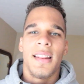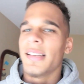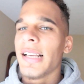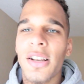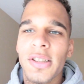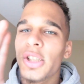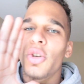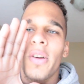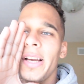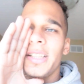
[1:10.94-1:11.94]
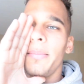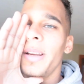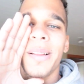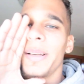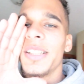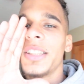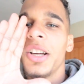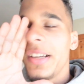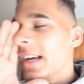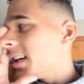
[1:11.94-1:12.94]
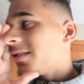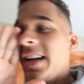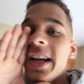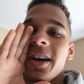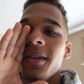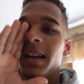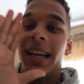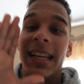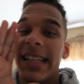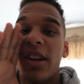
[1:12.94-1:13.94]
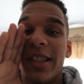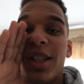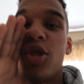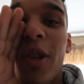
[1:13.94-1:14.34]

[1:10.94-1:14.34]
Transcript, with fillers: This house is crazy, man. Let me just tell you guys right now. This house is